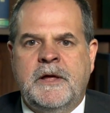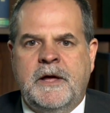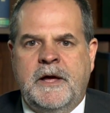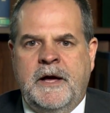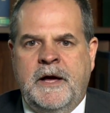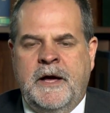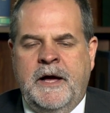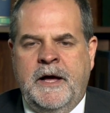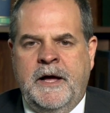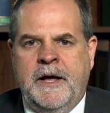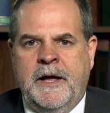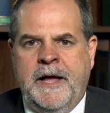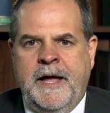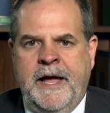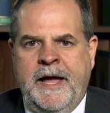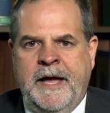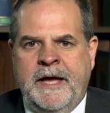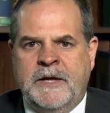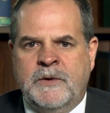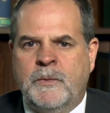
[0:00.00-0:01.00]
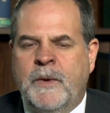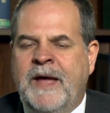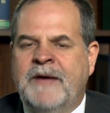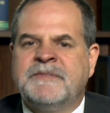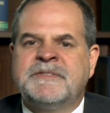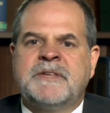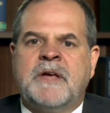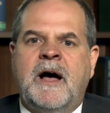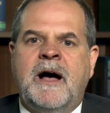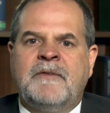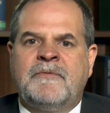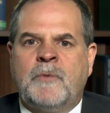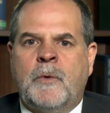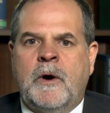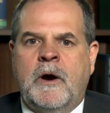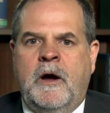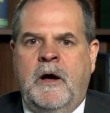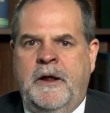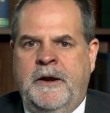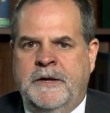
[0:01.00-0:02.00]
and we have
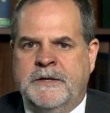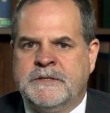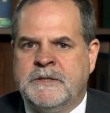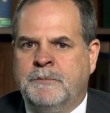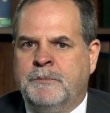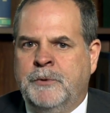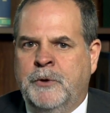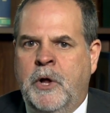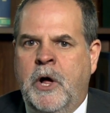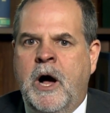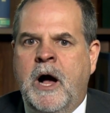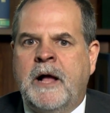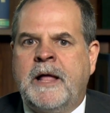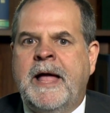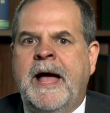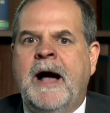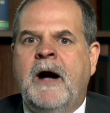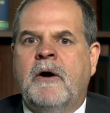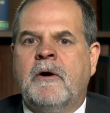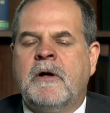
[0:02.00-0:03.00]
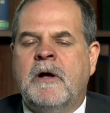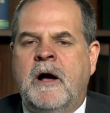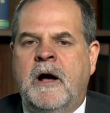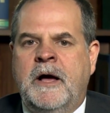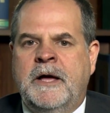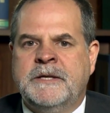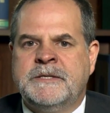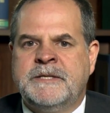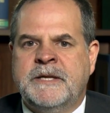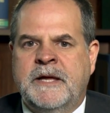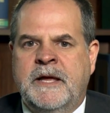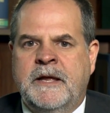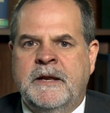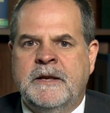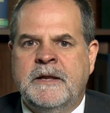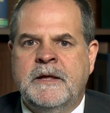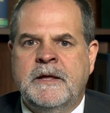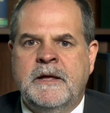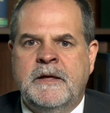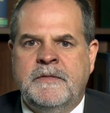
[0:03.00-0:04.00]
software on it to block out
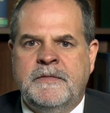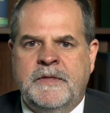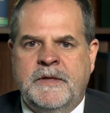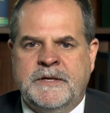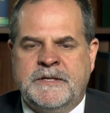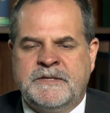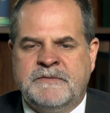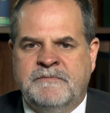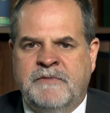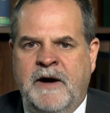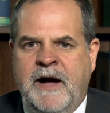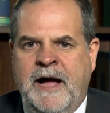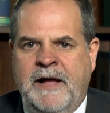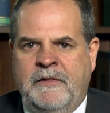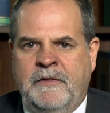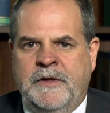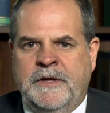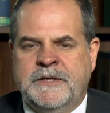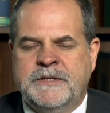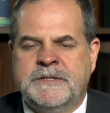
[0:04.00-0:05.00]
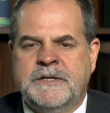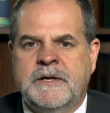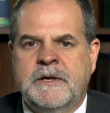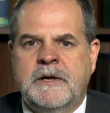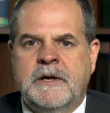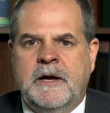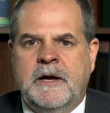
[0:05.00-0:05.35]
content that's violent.